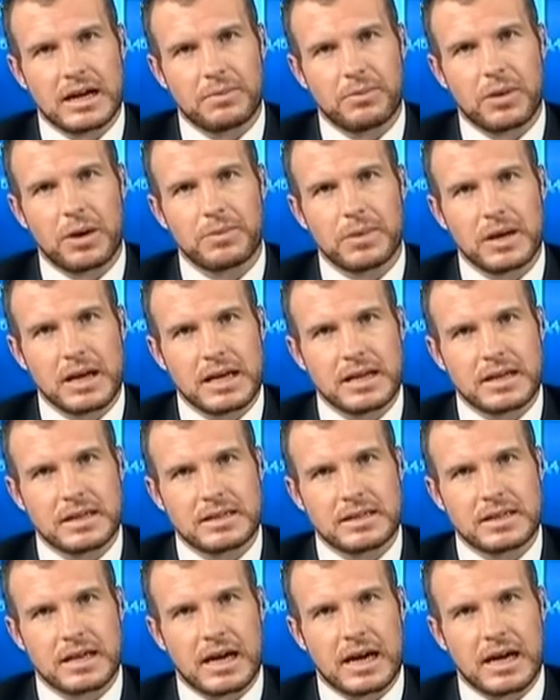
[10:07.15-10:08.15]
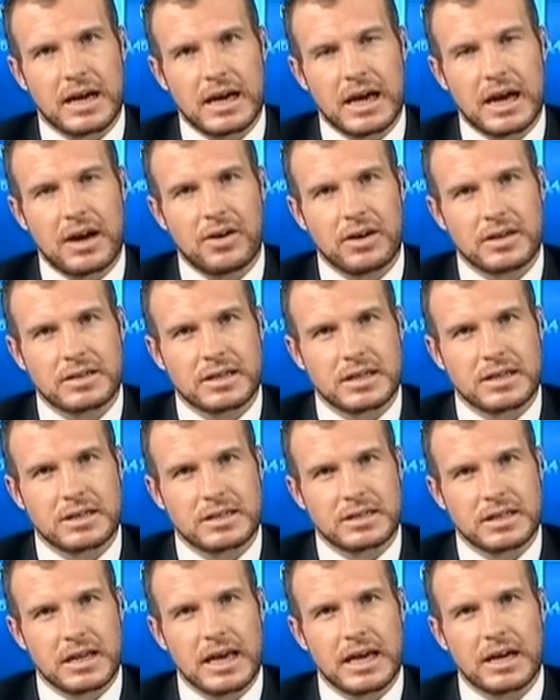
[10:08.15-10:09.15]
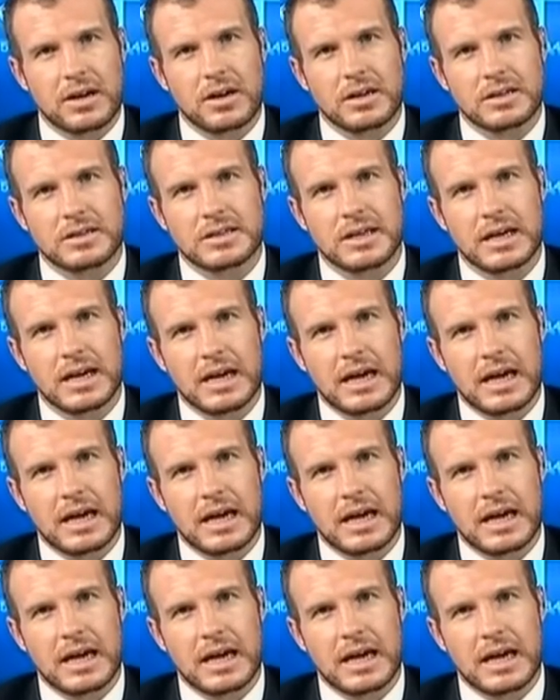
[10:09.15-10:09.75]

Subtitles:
populated area such as Lagos,